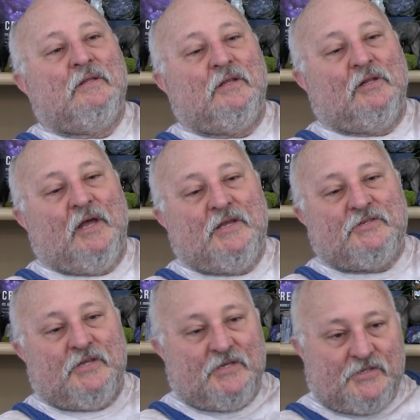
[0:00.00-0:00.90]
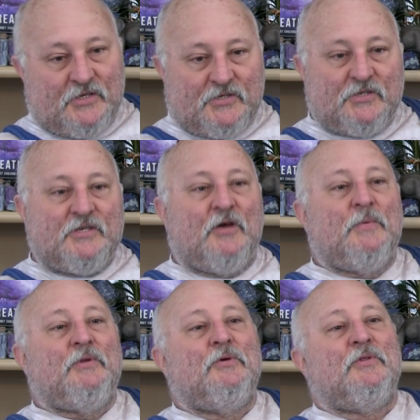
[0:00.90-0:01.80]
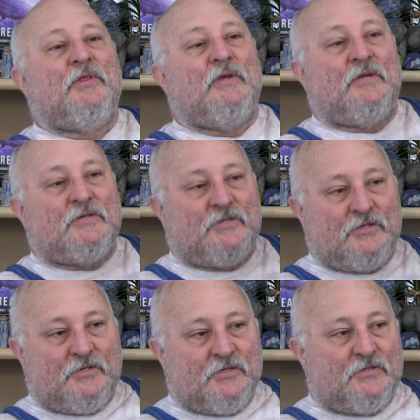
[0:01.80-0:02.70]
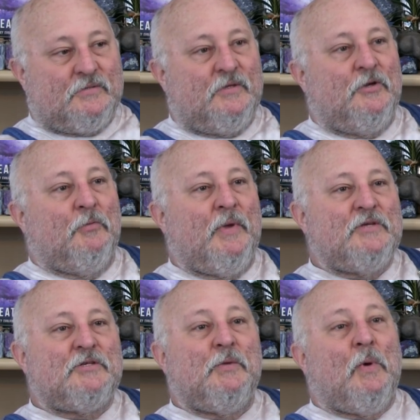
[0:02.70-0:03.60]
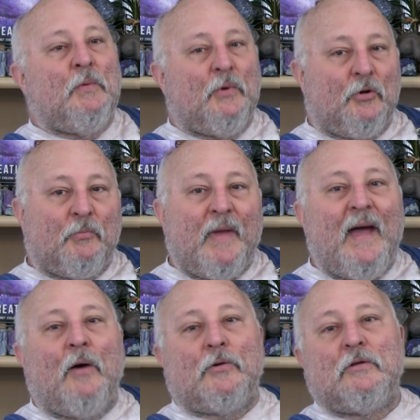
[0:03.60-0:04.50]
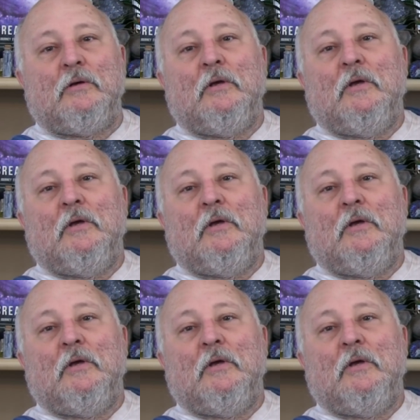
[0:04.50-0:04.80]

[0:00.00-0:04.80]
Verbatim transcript: The alliance says, "This is how we do things. This is, you know, basically what we're about.